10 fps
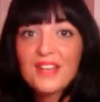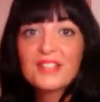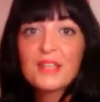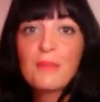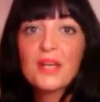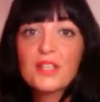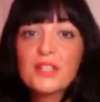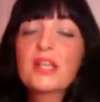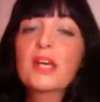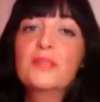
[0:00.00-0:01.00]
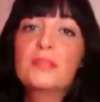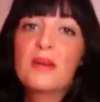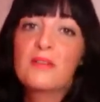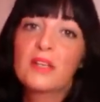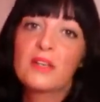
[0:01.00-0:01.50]
So make sure you go to
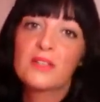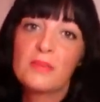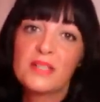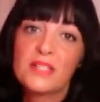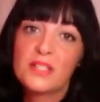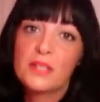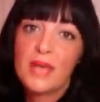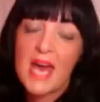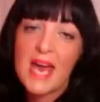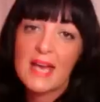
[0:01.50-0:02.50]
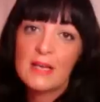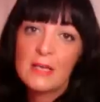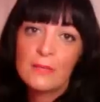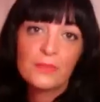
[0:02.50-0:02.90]
Benefit Cosmetics UK,